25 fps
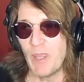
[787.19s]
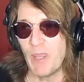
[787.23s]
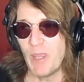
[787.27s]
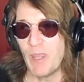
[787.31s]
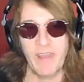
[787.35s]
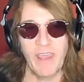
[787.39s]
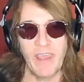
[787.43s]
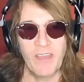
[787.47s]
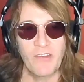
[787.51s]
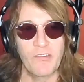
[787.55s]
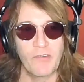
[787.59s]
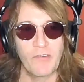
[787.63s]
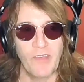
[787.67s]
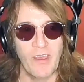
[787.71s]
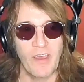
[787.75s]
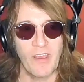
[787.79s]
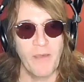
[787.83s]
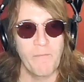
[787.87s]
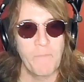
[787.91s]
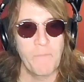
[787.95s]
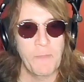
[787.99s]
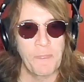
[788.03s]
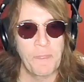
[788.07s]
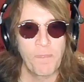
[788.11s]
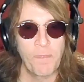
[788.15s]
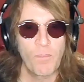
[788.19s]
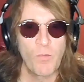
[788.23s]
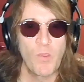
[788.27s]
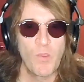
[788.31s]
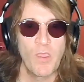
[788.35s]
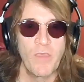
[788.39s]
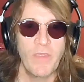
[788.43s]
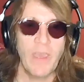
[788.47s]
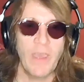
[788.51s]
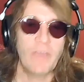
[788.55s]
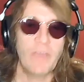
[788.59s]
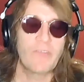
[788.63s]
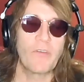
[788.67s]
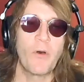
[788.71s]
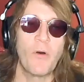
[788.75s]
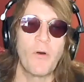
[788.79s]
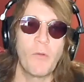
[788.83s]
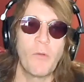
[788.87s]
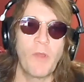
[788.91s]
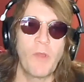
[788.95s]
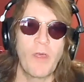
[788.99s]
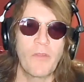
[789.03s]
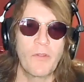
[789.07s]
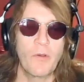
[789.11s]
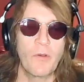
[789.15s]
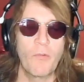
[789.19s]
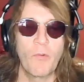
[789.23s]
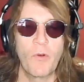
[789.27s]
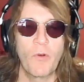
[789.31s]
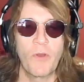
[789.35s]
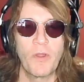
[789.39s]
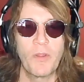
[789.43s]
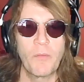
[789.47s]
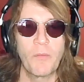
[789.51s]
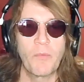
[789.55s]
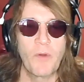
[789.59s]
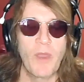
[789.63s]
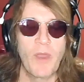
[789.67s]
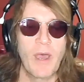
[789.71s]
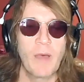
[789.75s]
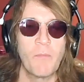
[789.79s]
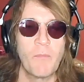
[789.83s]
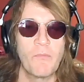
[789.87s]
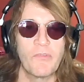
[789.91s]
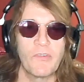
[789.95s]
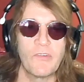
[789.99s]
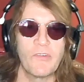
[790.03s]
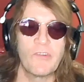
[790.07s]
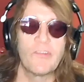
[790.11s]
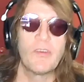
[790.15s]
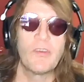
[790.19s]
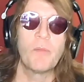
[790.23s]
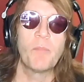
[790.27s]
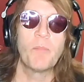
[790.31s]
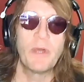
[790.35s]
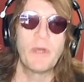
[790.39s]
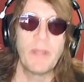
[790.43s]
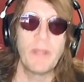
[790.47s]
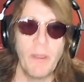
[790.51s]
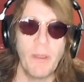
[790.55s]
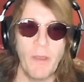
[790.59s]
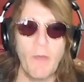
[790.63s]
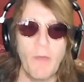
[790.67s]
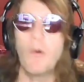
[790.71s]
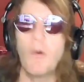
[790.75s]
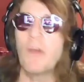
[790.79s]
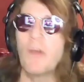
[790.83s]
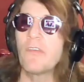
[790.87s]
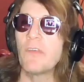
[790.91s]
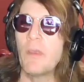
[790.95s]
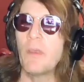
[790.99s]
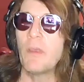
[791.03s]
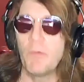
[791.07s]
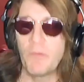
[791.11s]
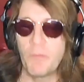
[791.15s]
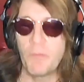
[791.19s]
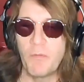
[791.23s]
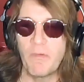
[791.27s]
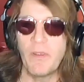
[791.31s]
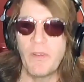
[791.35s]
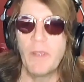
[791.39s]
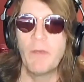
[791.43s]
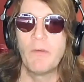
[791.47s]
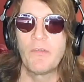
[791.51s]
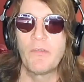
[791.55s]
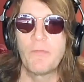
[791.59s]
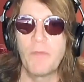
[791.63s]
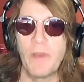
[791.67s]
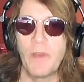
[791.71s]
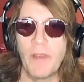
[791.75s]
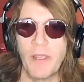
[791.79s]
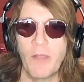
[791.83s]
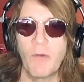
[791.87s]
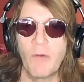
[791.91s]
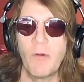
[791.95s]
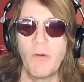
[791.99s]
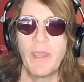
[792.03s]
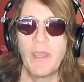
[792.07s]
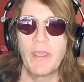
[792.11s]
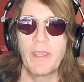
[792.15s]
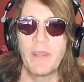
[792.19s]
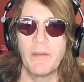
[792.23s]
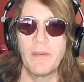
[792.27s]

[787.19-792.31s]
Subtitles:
But that's a whole other world of problems and shit. But it was very quick.